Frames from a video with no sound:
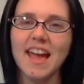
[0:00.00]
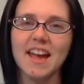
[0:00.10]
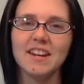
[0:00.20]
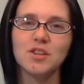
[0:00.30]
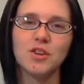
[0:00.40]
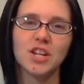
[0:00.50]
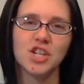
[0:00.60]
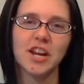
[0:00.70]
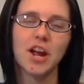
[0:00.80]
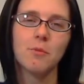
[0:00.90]
and you can
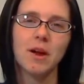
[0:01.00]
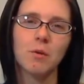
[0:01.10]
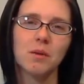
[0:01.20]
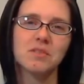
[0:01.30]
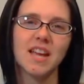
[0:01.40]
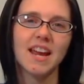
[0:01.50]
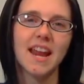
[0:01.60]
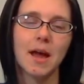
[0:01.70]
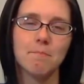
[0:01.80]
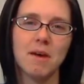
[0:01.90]
check out my
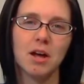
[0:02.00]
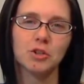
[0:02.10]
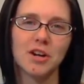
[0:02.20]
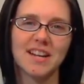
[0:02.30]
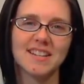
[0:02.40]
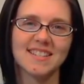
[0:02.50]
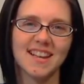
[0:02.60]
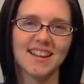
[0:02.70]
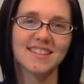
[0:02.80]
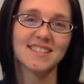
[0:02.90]
website at
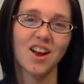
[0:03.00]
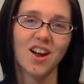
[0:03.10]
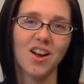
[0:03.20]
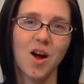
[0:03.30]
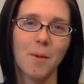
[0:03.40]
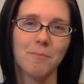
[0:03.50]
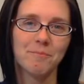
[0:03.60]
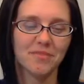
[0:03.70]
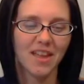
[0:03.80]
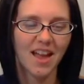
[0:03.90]
meltrandesigns.com.
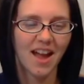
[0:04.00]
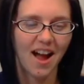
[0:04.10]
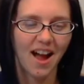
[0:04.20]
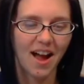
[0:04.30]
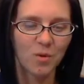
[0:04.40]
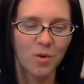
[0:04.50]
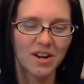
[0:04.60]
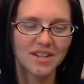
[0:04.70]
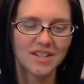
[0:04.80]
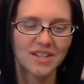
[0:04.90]
I
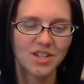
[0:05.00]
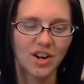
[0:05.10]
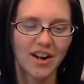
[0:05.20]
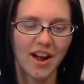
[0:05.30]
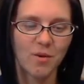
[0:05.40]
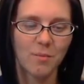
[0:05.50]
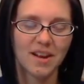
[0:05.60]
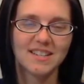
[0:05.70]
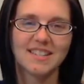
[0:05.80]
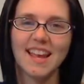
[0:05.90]
wanted to start out
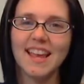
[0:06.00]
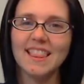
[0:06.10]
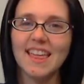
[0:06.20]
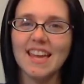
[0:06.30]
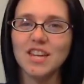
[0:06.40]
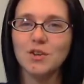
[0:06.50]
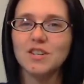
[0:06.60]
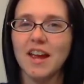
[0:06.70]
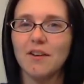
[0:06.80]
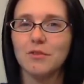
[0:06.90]
by saying thank you
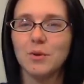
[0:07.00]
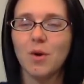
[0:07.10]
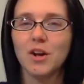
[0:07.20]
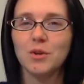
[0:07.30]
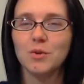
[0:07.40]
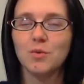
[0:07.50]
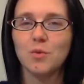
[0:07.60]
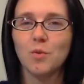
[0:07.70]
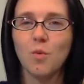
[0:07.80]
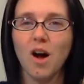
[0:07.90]
to everyone
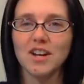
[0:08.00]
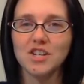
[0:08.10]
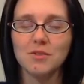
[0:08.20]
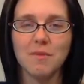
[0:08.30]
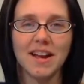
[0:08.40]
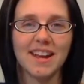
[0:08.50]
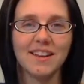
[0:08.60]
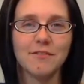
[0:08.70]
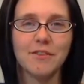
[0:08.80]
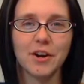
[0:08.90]
who watched
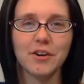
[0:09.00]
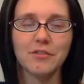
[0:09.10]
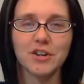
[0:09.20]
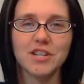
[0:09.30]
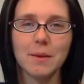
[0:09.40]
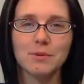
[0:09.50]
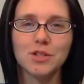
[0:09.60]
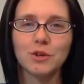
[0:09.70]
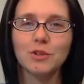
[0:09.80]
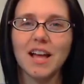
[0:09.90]
my very first
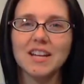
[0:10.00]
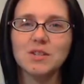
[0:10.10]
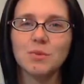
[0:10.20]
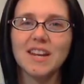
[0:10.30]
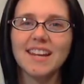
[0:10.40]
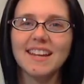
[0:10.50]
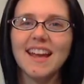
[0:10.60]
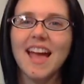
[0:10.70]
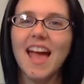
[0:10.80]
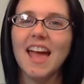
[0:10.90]
episode last week,
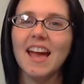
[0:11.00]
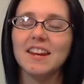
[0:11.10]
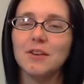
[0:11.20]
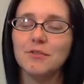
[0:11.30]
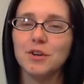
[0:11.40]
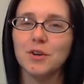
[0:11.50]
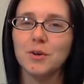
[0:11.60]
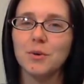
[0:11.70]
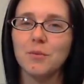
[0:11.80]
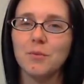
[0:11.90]
and if
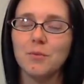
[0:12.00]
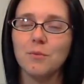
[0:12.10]
you're